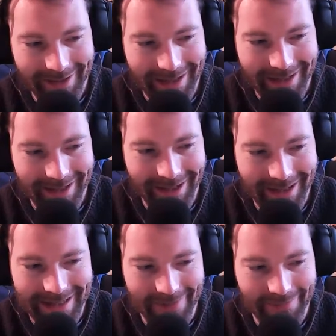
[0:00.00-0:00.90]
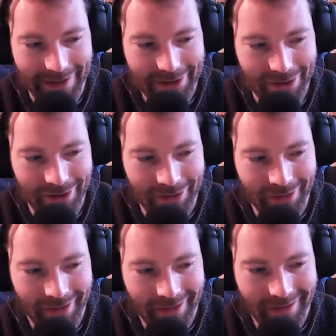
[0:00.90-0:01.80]
like a
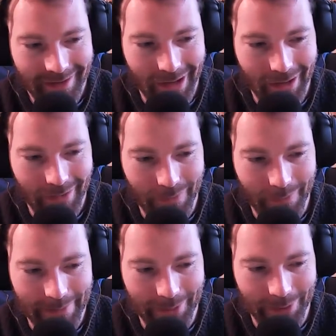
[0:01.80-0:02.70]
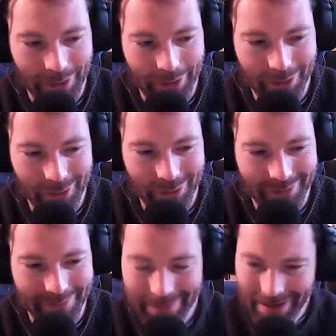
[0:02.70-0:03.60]
definition for people who
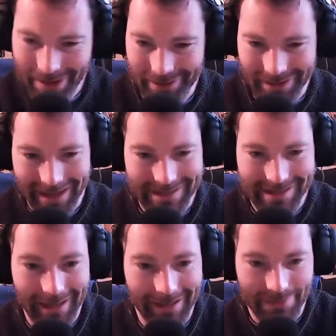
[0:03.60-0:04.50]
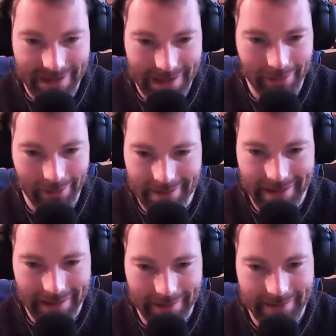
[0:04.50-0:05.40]
have maybe heard like asylum seeker and
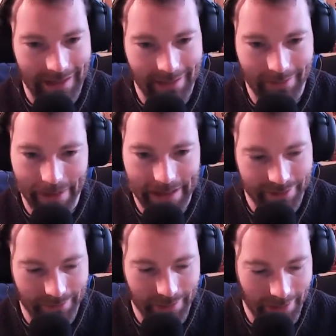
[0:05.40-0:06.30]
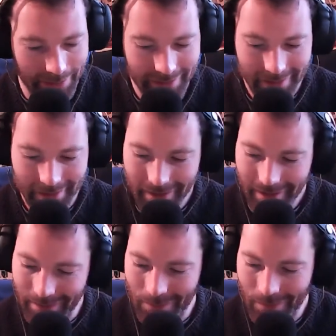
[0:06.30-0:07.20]
seeking asylum bashed around.
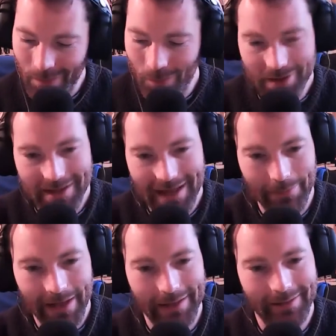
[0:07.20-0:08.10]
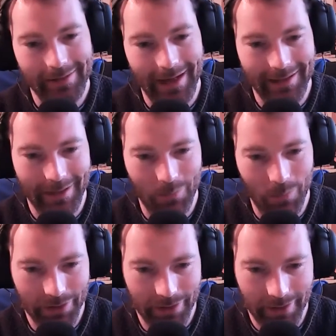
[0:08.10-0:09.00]
Like, what does that mean? And like,
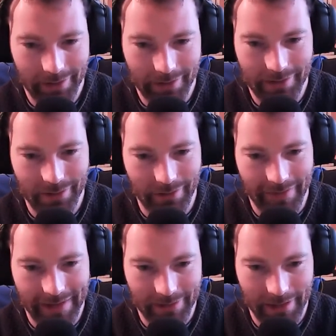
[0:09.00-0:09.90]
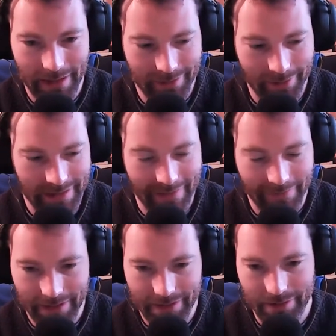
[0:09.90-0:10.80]
what are the sort of international
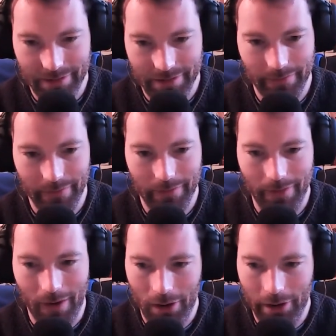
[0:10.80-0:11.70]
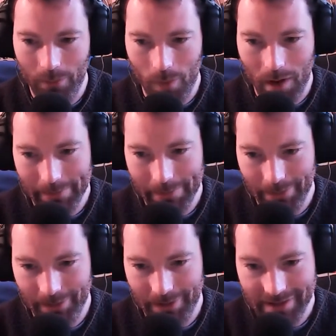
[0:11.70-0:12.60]
definitions of how and why
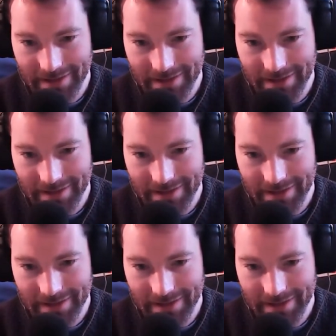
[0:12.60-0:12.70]
people can seek